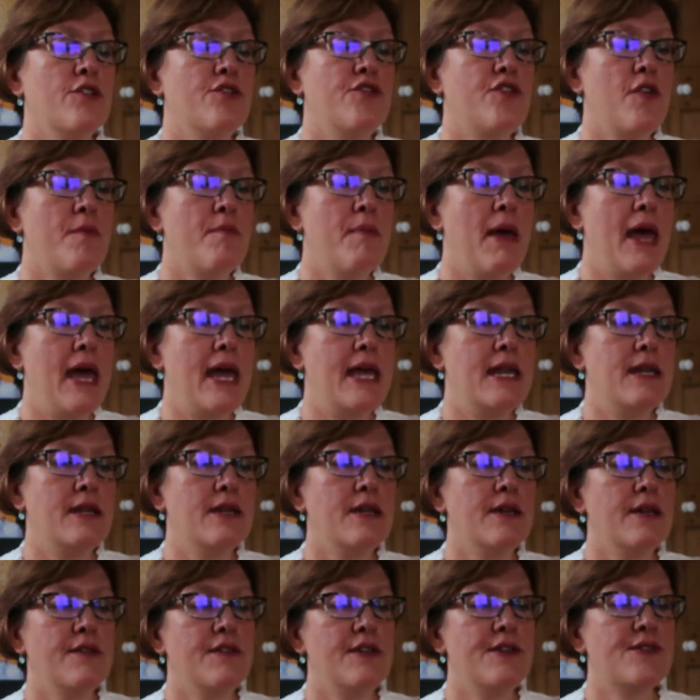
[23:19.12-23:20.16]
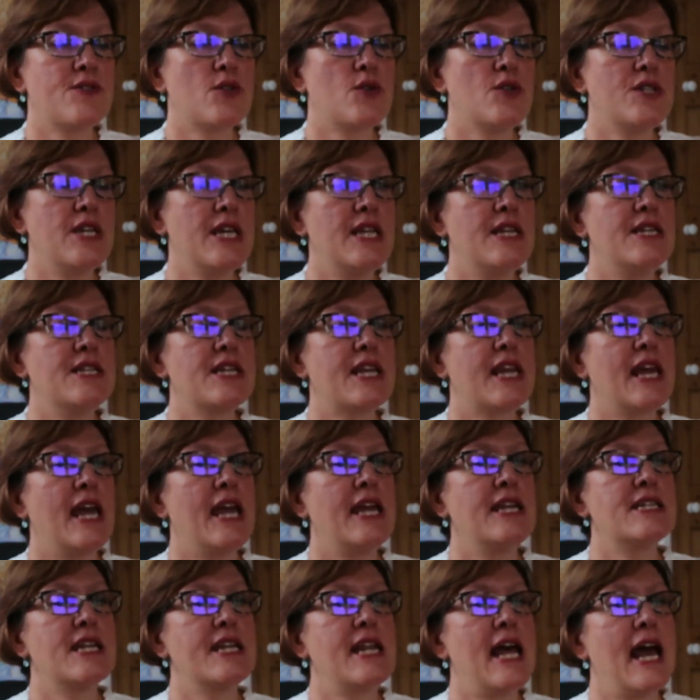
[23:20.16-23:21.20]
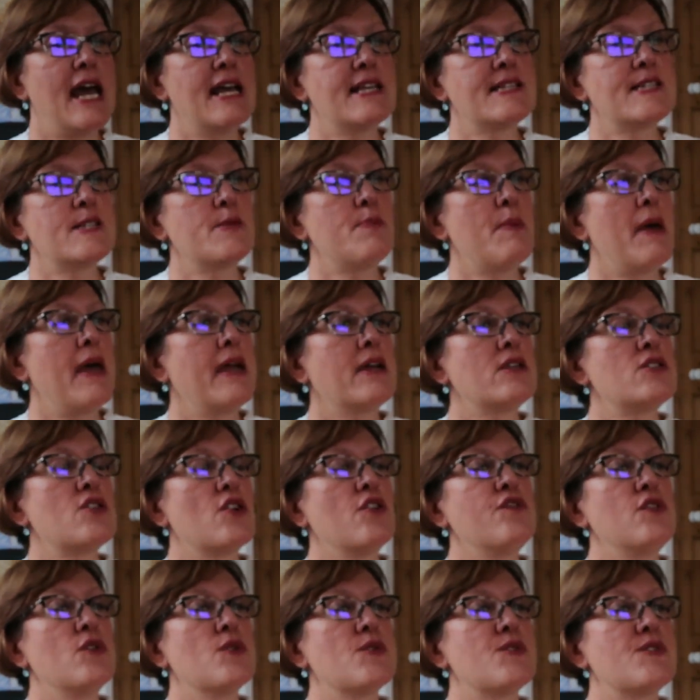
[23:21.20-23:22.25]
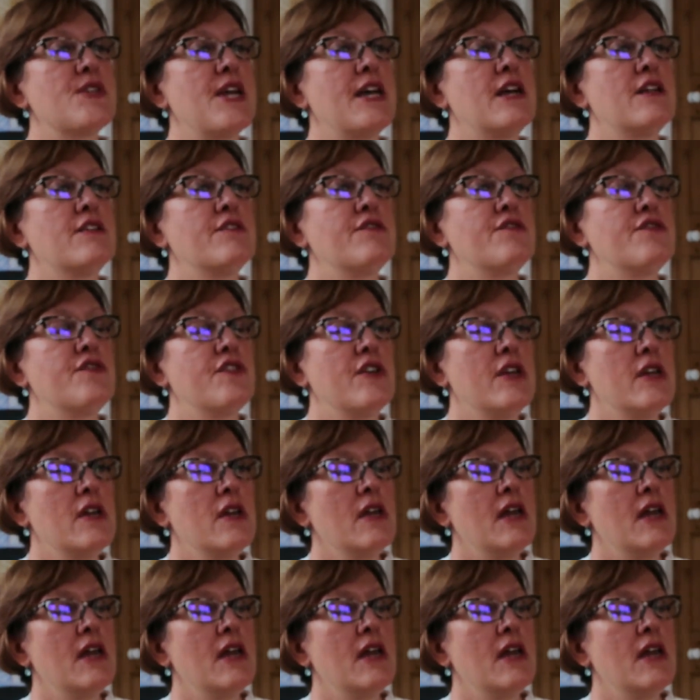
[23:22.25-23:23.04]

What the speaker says: For men, this could indicate an aspect of yourself